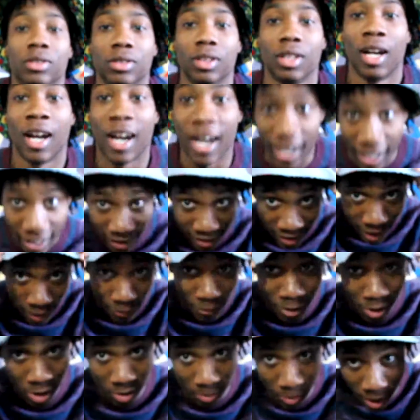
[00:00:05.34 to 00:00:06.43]
Alright, that
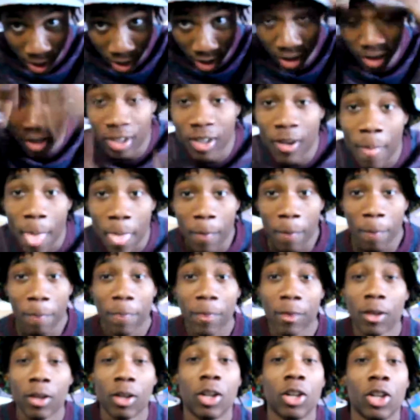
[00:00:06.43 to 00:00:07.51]
feels better.
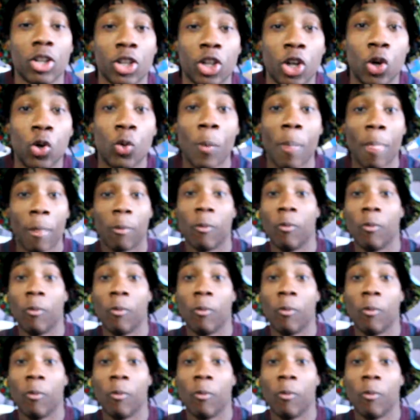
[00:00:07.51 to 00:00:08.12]
Yo,